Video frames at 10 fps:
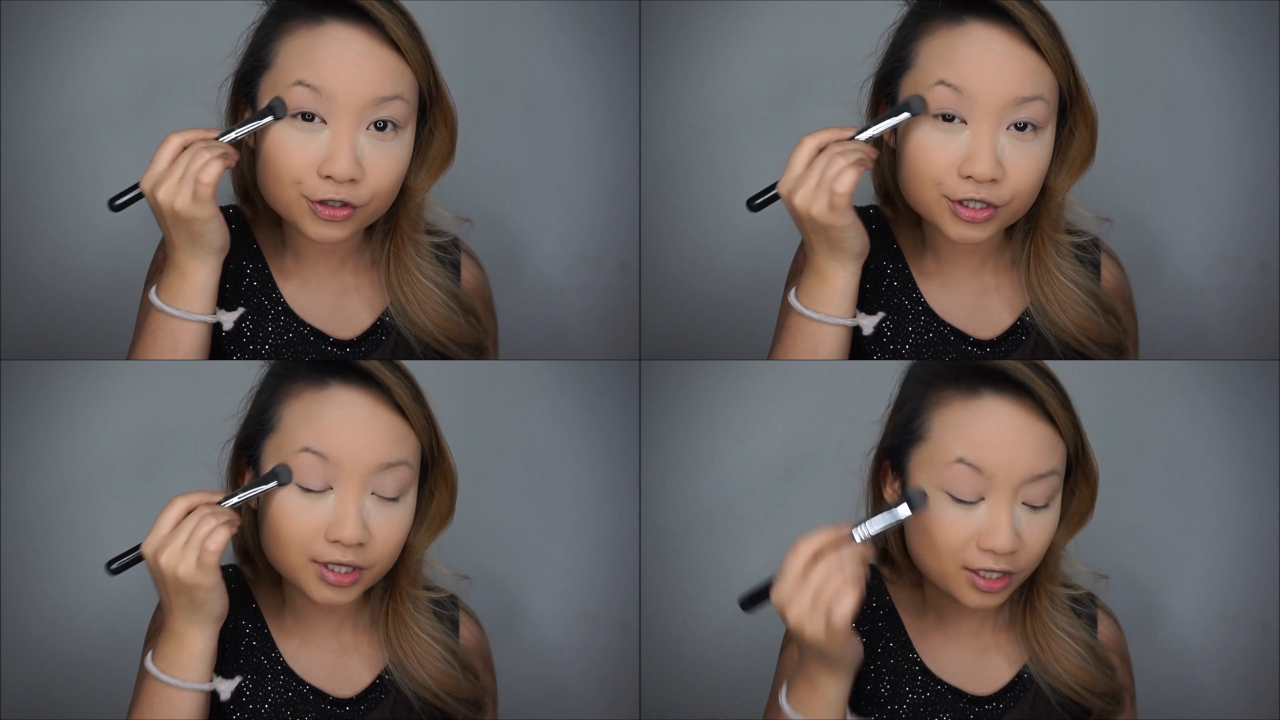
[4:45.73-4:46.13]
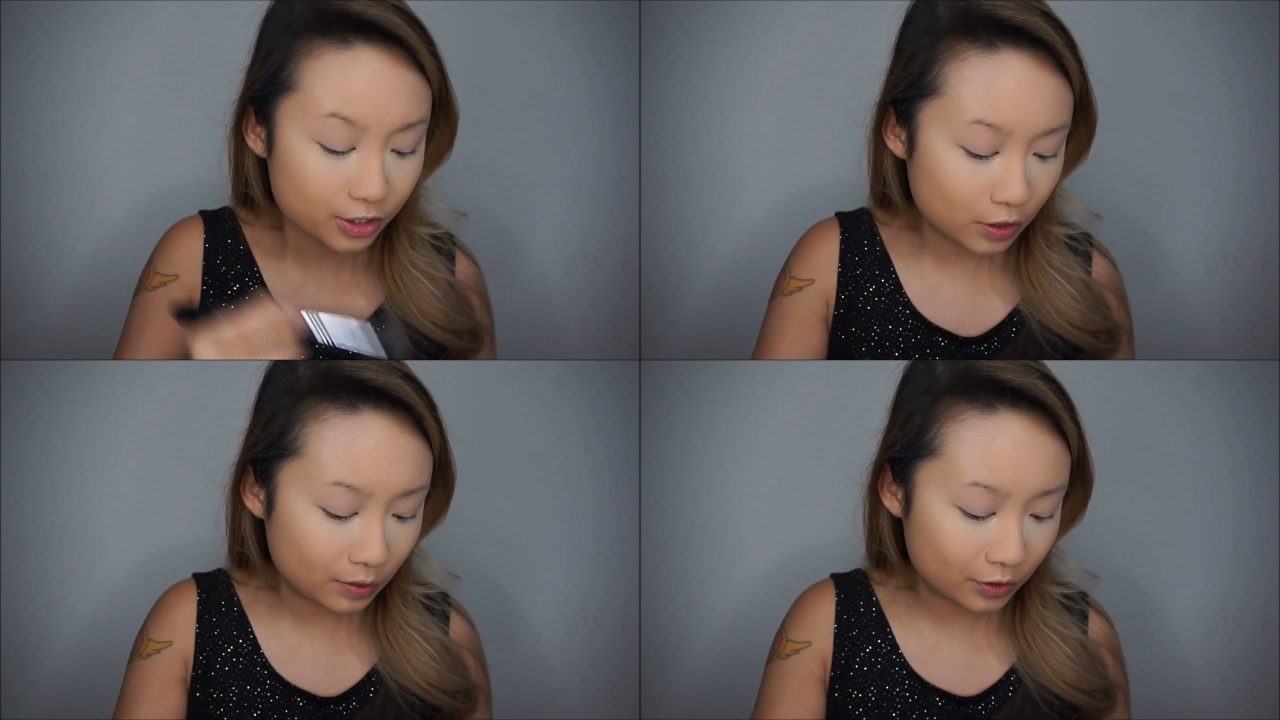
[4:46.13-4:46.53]
your skin
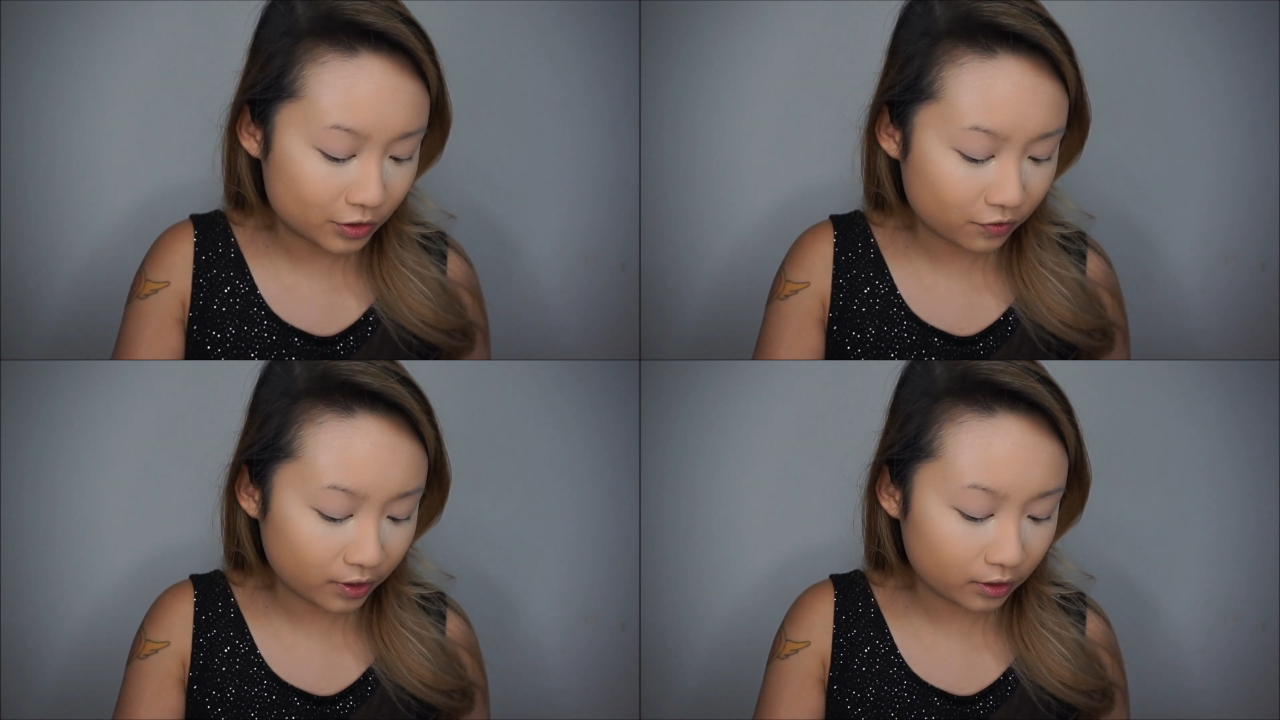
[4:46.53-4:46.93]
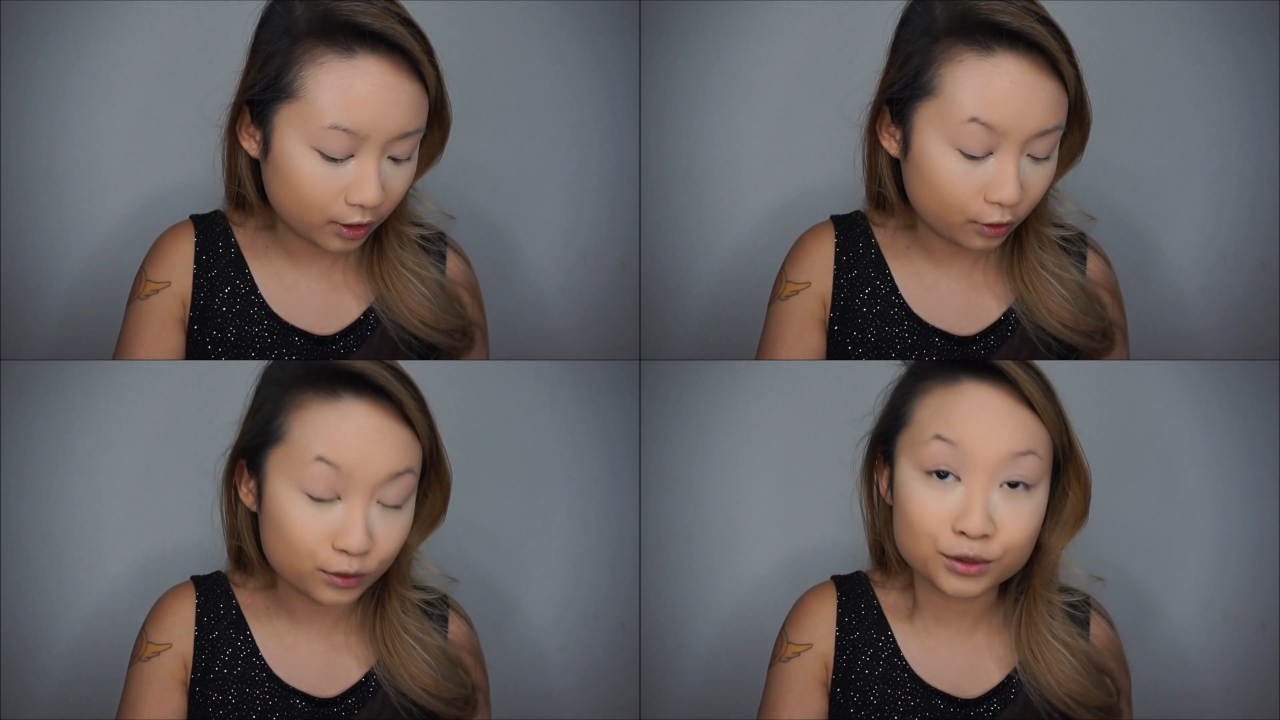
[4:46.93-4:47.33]
tone or is fairly
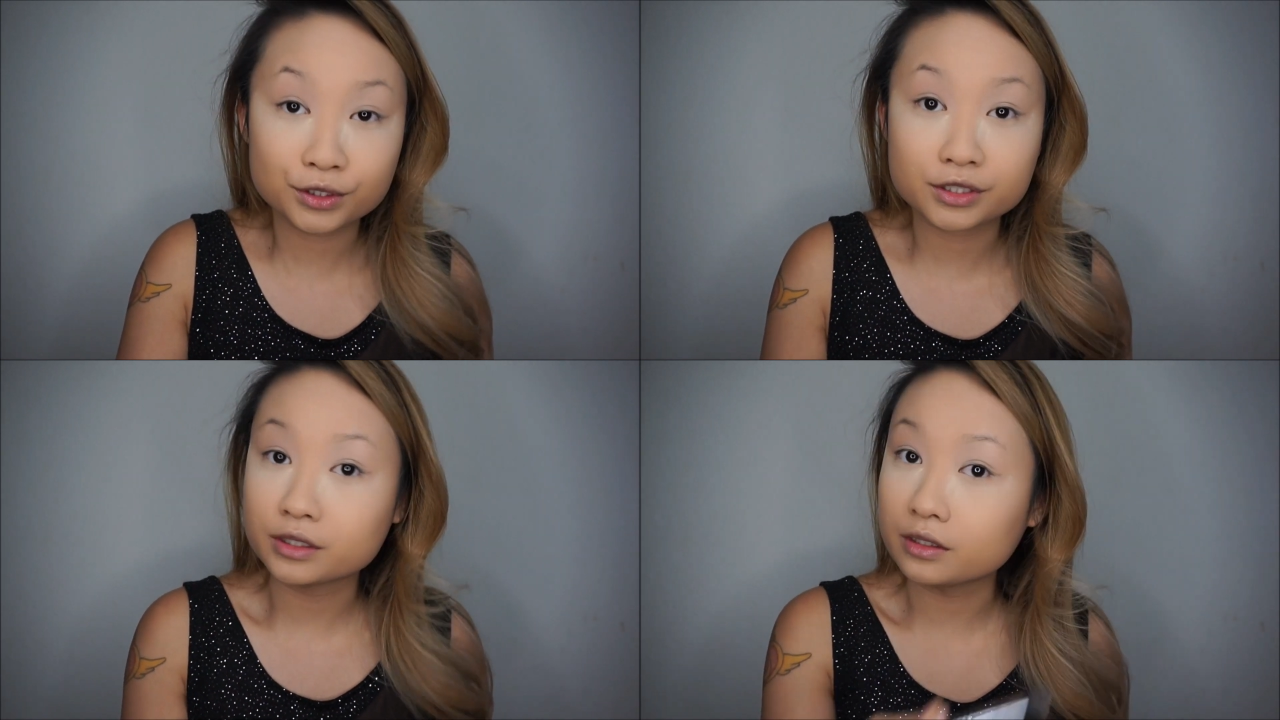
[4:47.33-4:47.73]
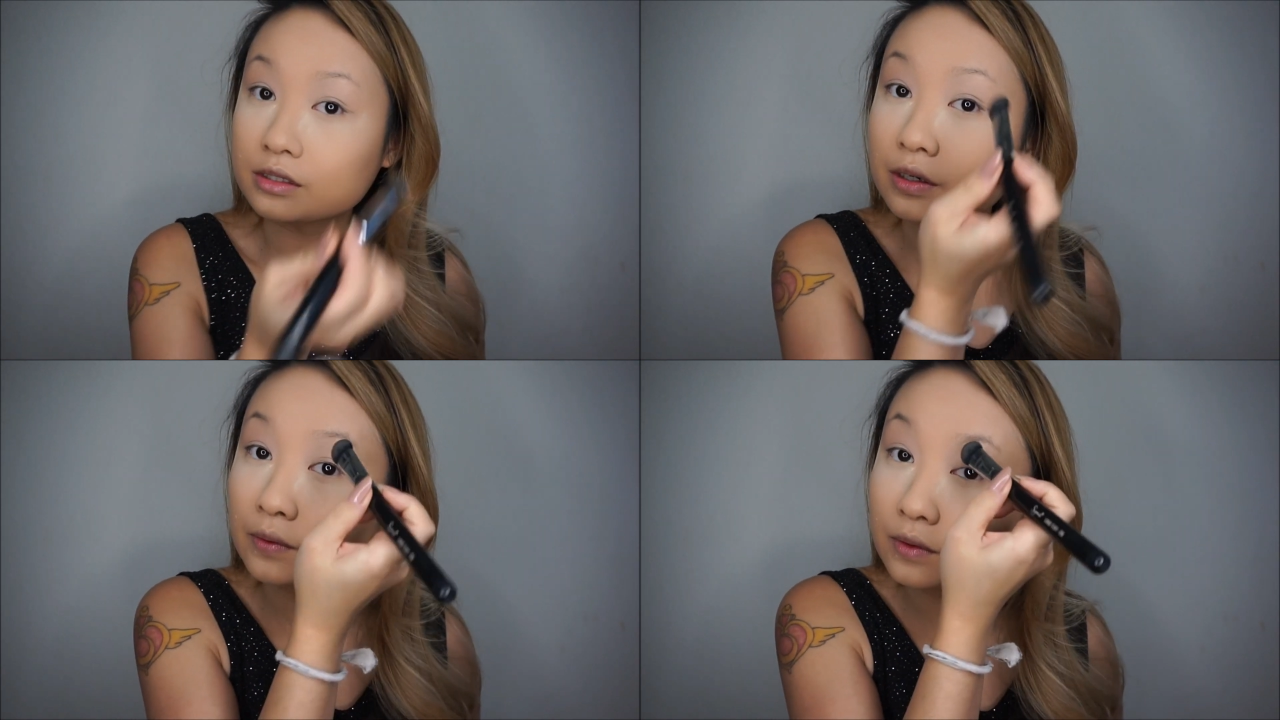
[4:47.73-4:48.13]
close to your skin
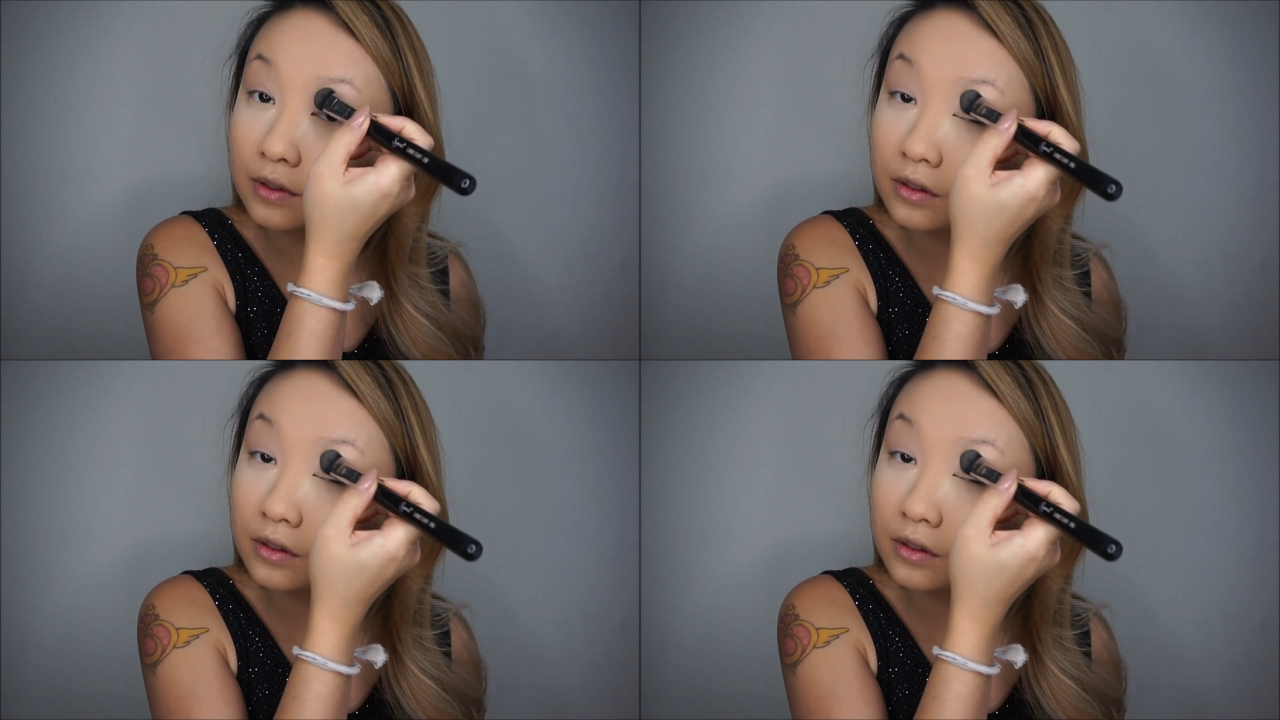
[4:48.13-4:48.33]
tone.